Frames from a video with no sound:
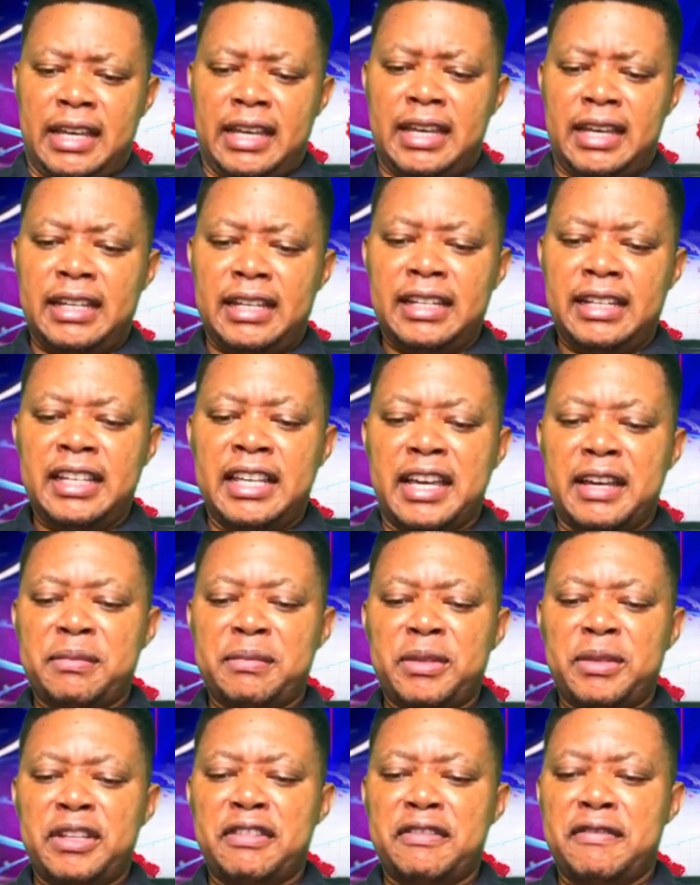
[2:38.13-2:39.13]
and hear
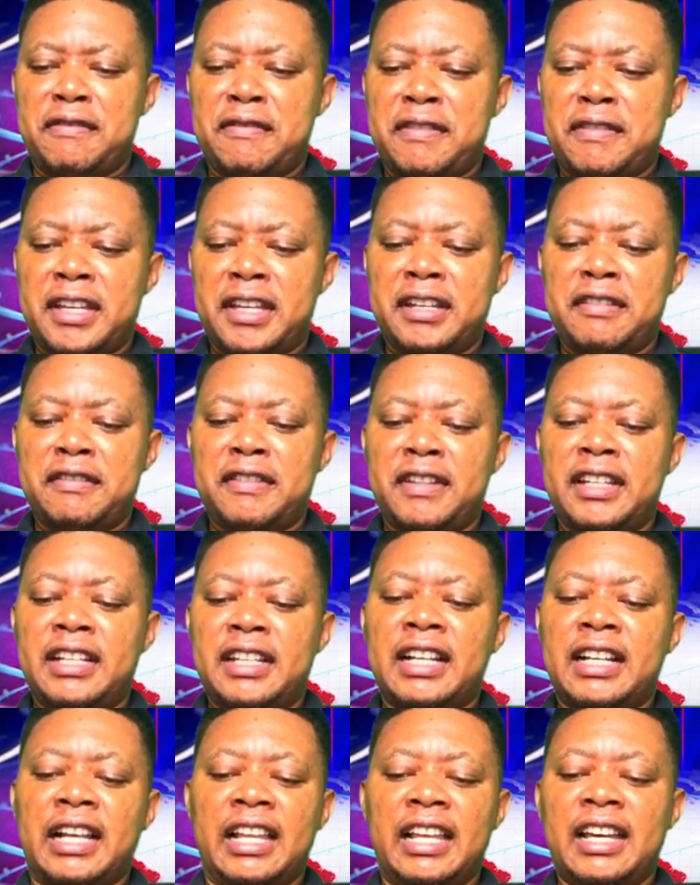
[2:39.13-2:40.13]
me very, very
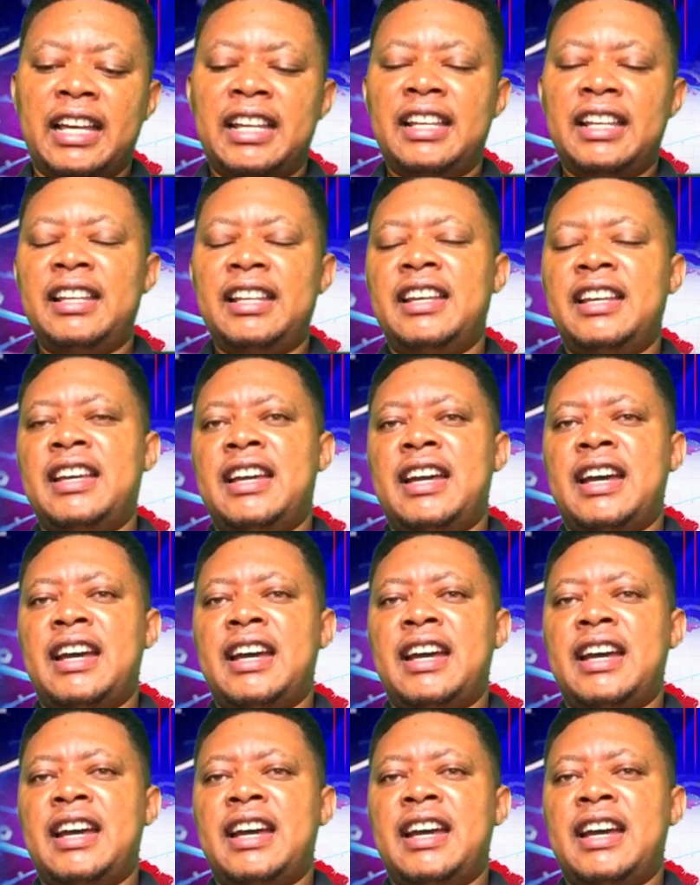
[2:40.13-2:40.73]
clearly.